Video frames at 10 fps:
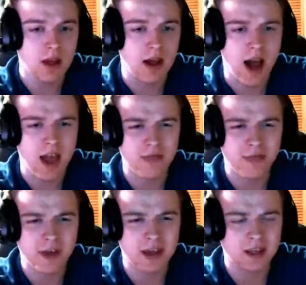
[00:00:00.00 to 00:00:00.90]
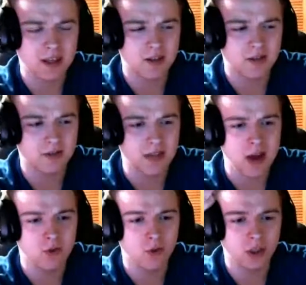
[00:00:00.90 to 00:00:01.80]
I think
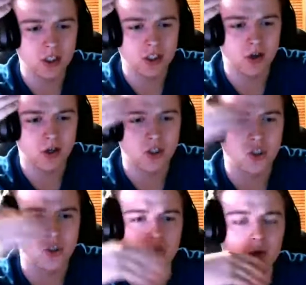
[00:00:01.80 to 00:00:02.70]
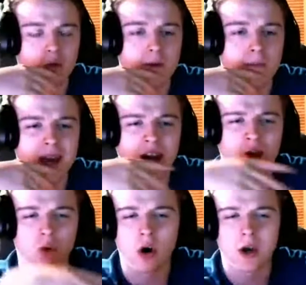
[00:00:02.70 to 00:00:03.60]
that really started to make
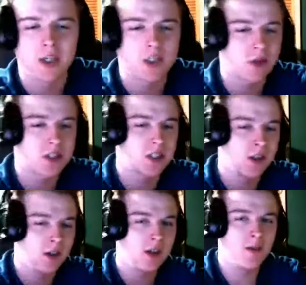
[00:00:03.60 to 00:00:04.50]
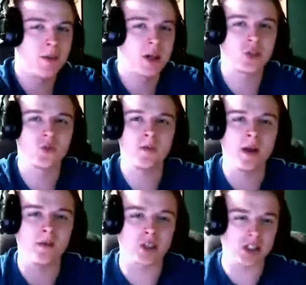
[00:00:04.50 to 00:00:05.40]
Raw interesting again because we've
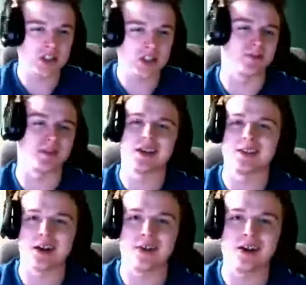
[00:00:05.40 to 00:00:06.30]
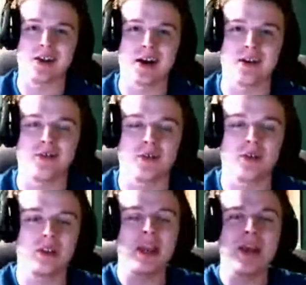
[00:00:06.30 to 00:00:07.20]
never seen something like that, right?
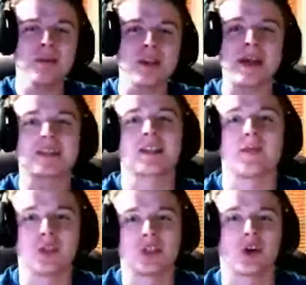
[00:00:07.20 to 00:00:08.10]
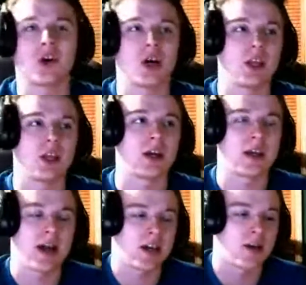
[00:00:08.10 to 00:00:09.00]
Name the last time you saw a
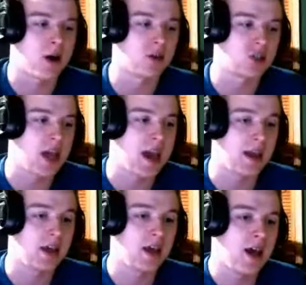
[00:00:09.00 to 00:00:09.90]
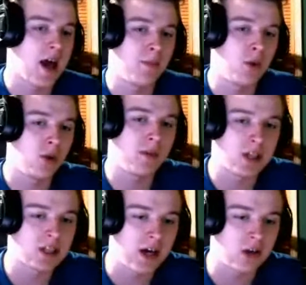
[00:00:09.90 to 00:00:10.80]
guy come out and say, hey, I'm putting my
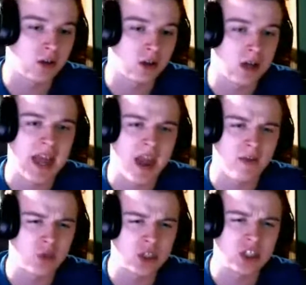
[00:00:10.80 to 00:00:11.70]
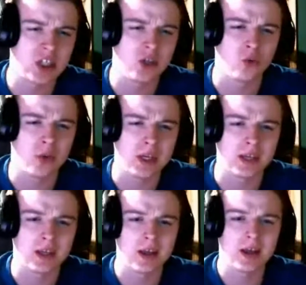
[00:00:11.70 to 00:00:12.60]
title on the line every single
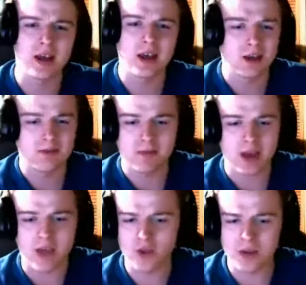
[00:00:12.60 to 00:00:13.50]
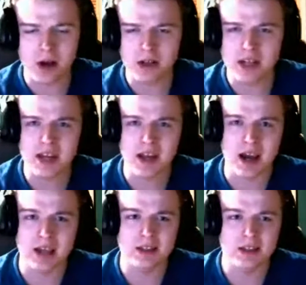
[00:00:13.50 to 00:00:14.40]
week, every Monday
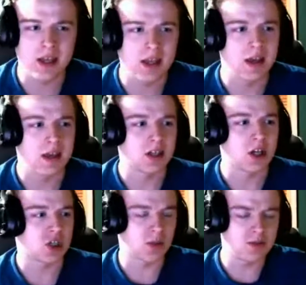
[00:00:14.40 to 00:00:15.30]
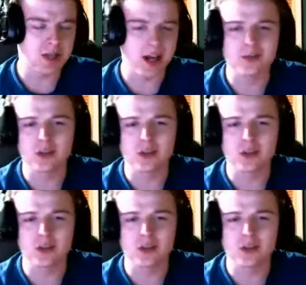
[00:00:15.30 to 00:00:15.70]
night, sometimes on